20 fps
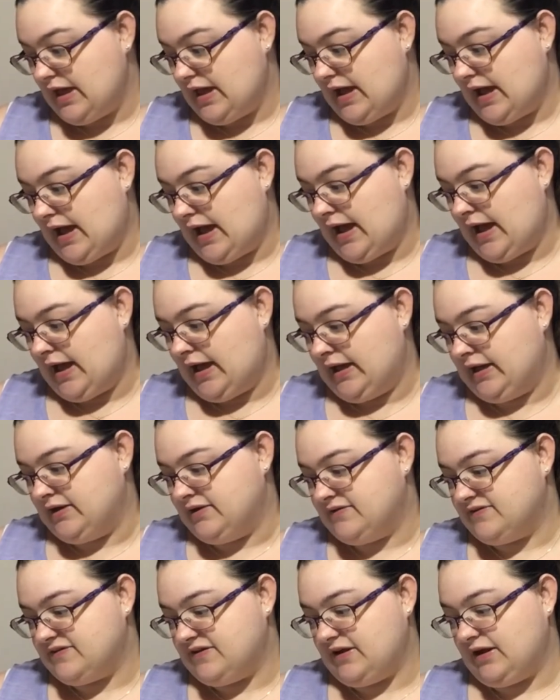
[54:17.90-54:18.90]

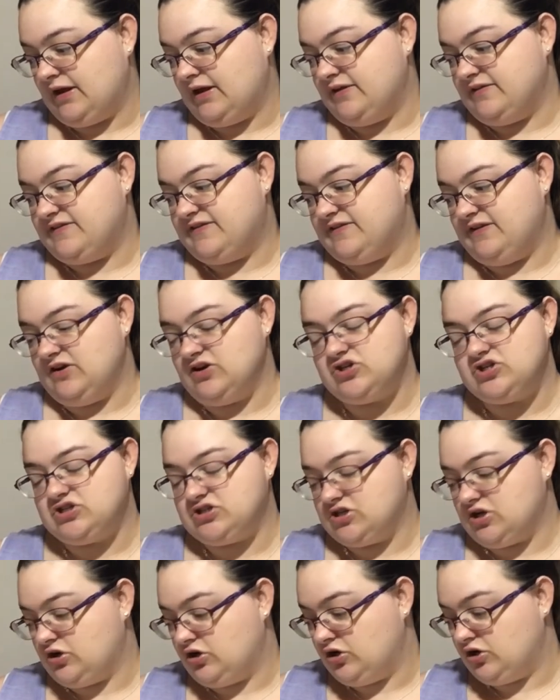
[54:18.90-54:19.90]
And it's stitched
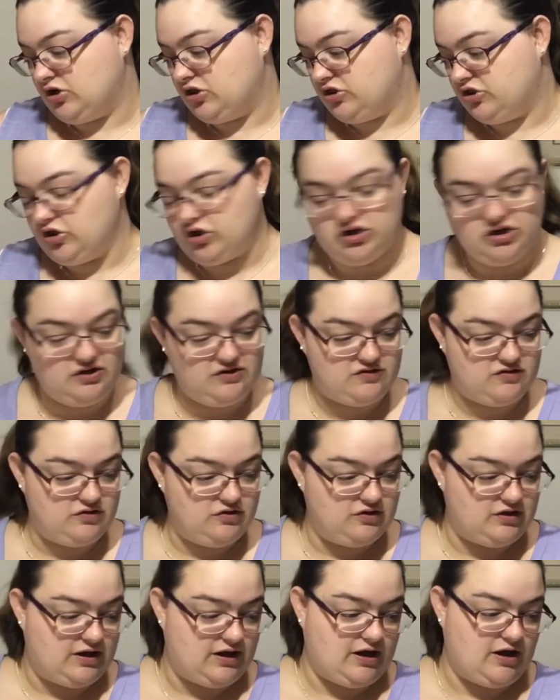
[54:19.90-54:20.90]
on 32
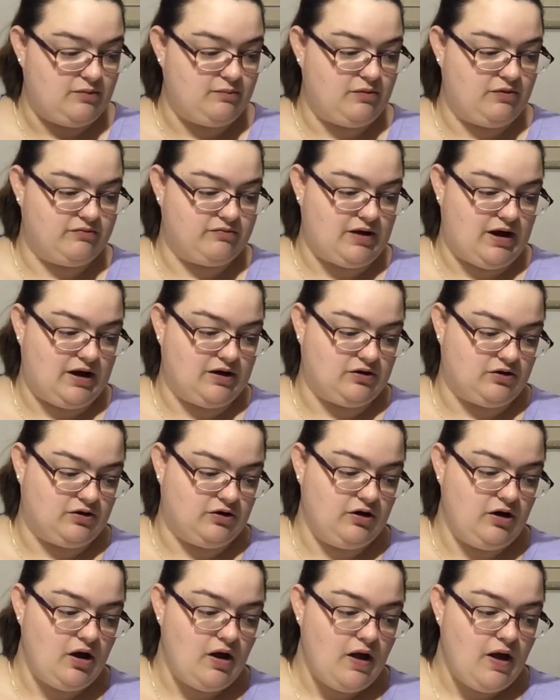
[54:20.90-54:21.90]
count
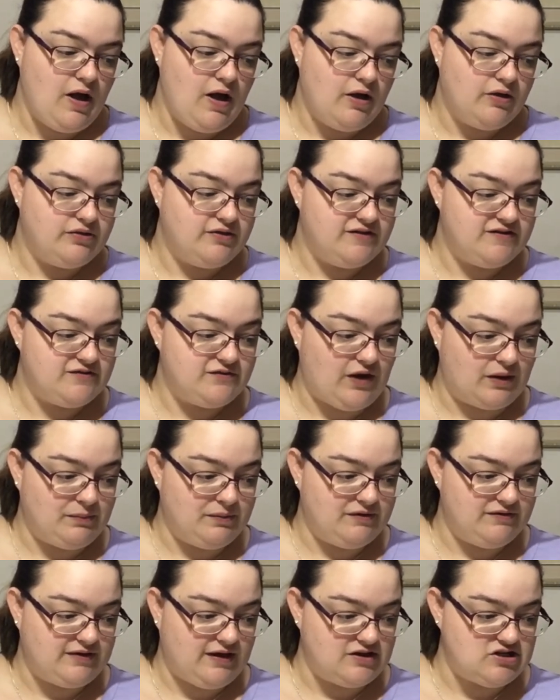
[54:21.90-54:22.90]
Murano. This
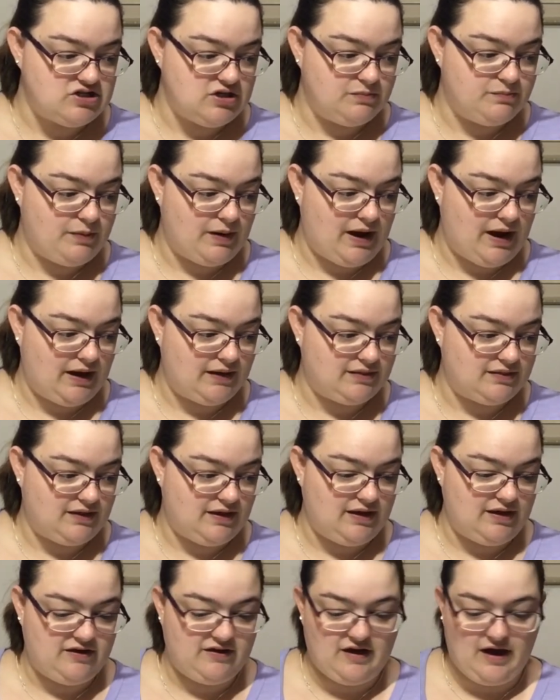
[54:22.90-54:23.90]
fabric's actually by
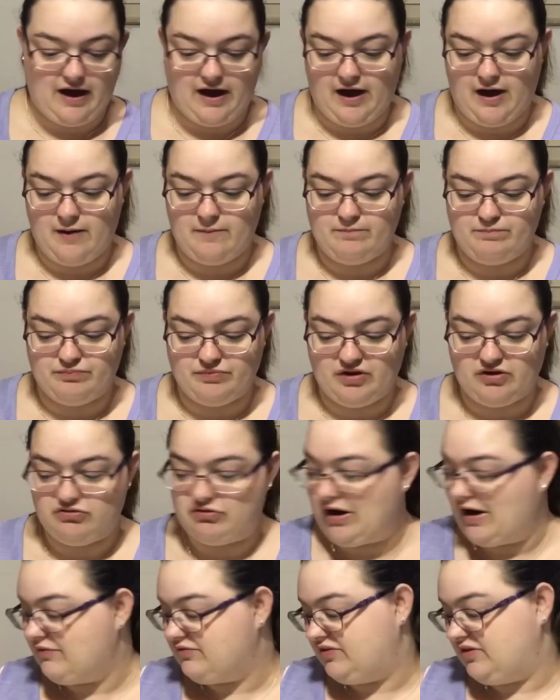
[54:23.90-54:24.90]
the
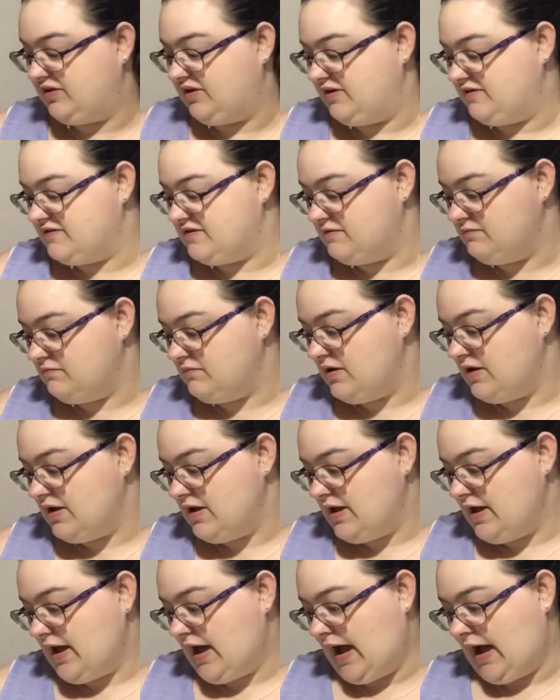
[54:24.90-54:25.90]
Crafty Kitten.
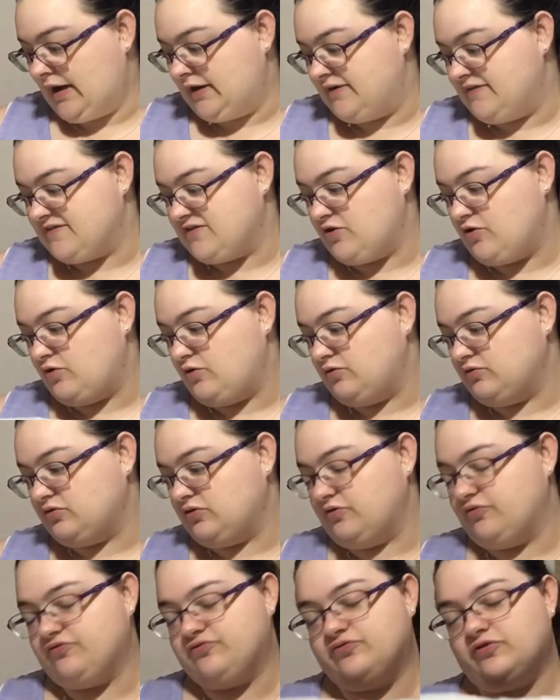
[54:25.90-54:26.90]
And it's called the
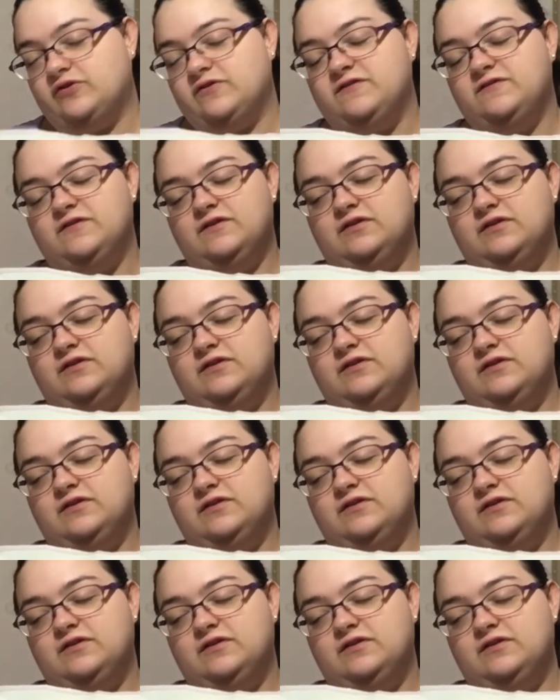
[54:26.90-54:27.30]
Frosted